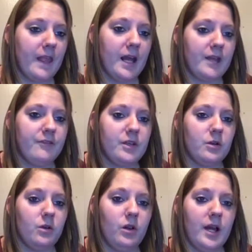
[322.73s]
I
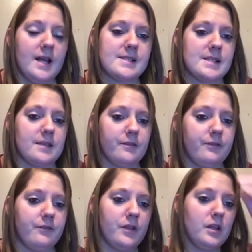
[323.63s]
feel as
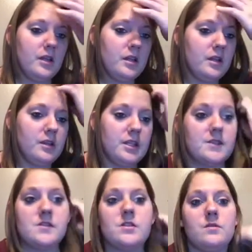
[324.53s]
if
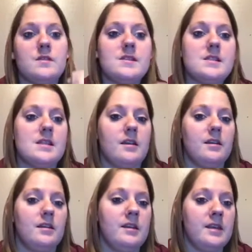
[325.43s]
these students
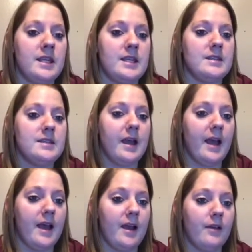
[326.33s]
need to
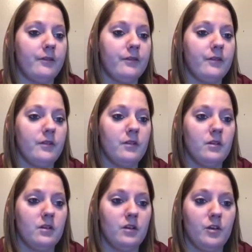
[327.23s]
have
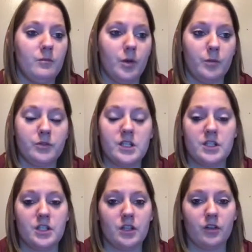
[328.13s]
mobile
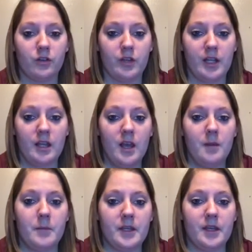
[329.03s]
teaching and learning
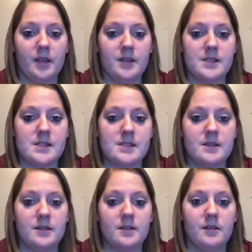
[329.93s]
because
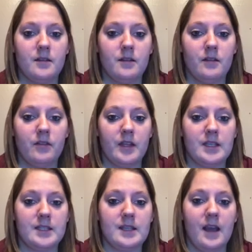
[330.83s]
they
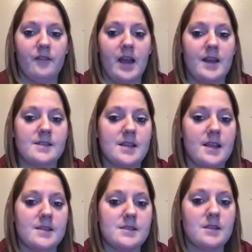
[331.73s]
need to have
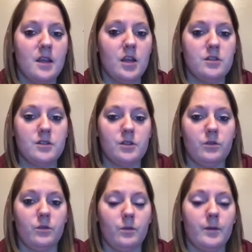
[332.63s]
access
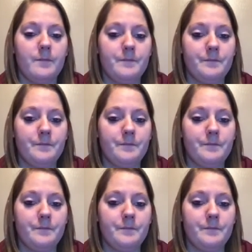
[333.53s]
to